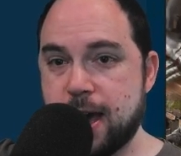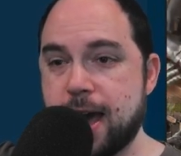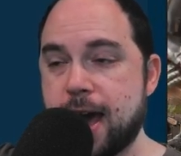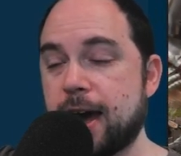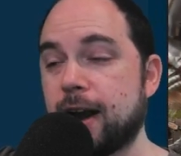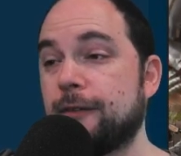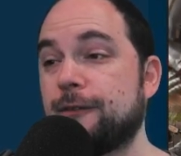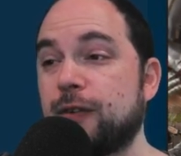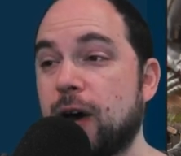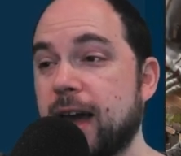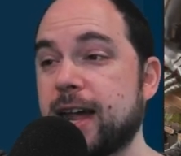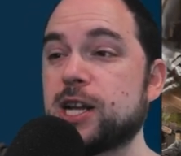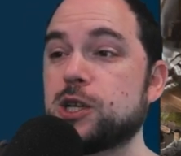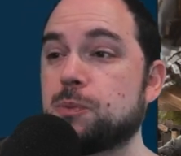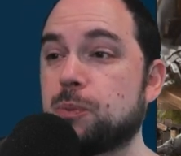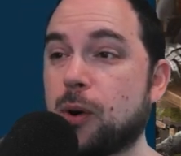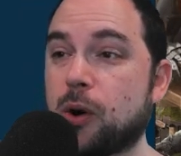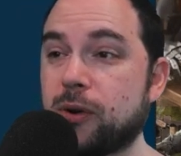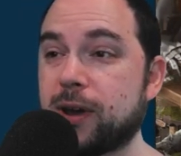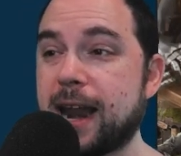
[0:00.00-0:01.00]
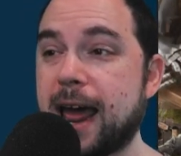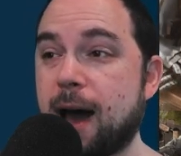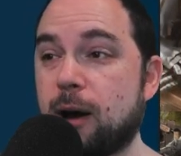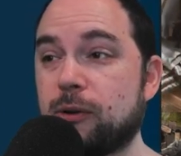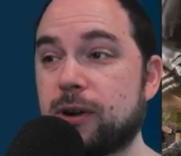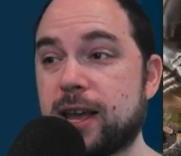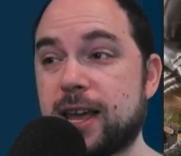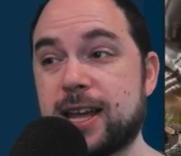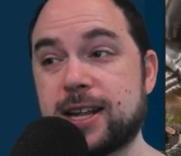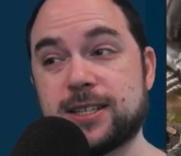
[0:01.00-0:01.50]
And a fight is broken
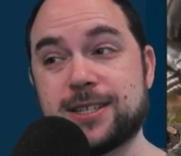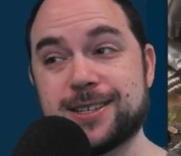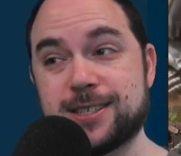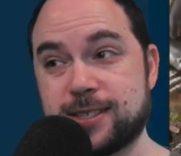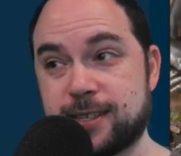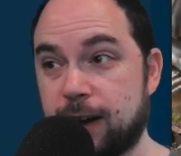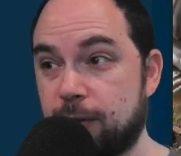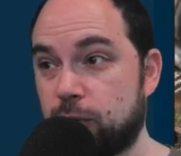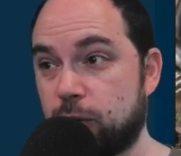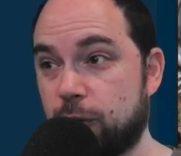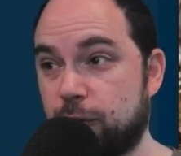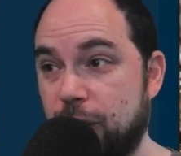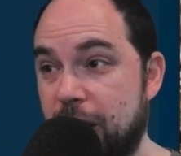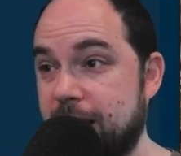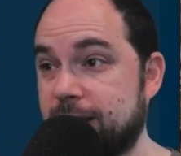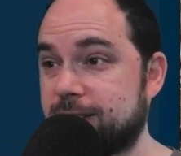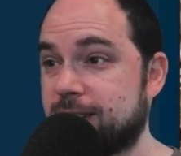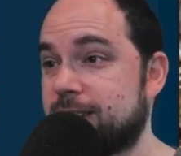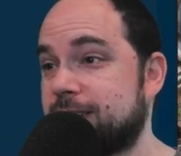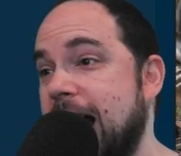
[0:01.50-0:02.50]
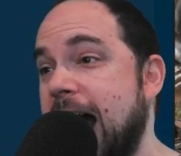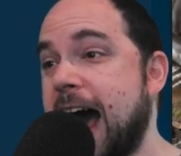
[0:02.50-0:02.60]
out into several phases.